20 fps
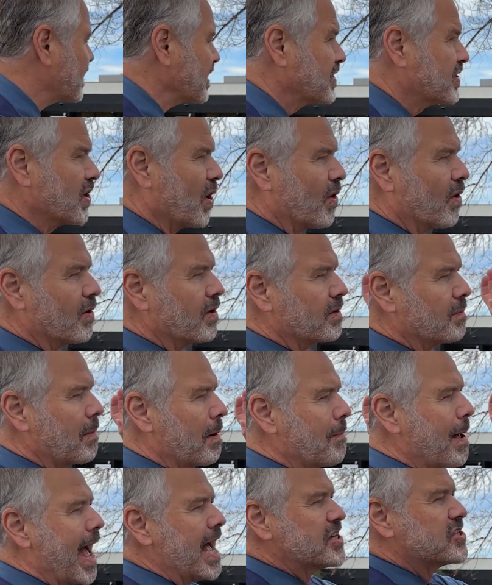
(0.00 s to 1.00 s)
So
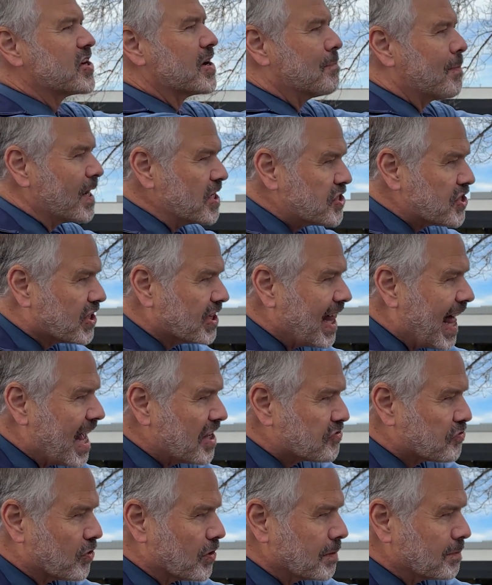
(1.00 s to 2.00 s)
imagine a bunch of
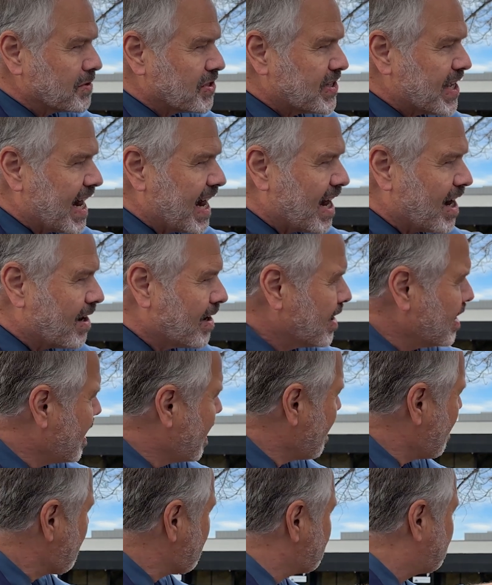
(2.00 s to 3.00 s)
classrooms there,
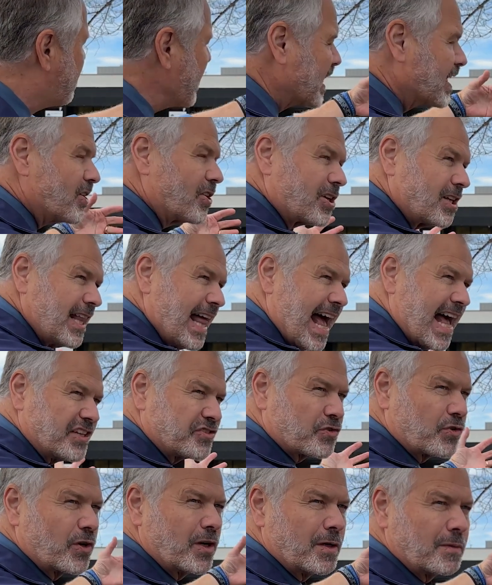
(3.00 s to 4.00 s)
bigger
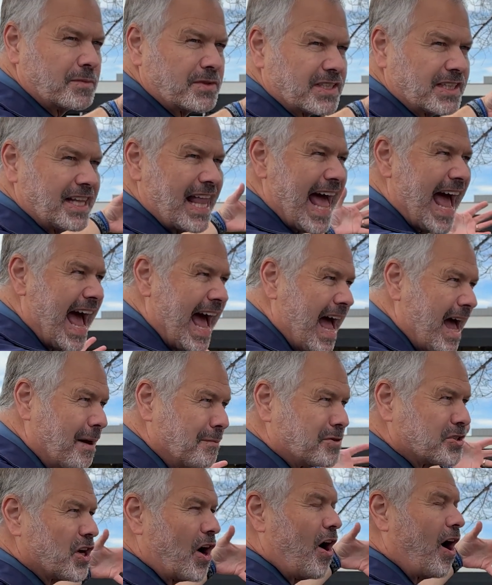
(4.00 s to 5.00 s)
classrooms,
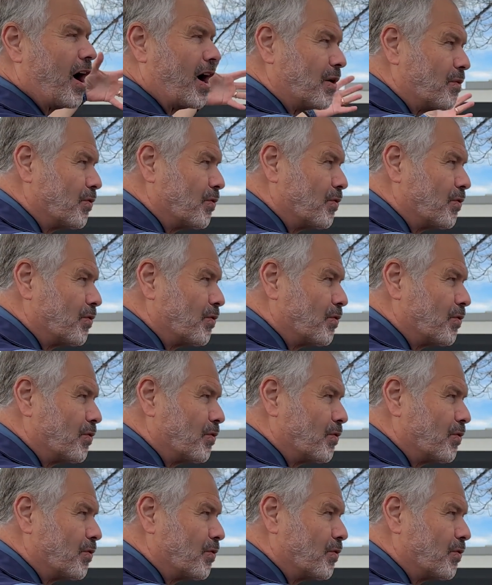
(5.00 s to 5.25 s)
labs, art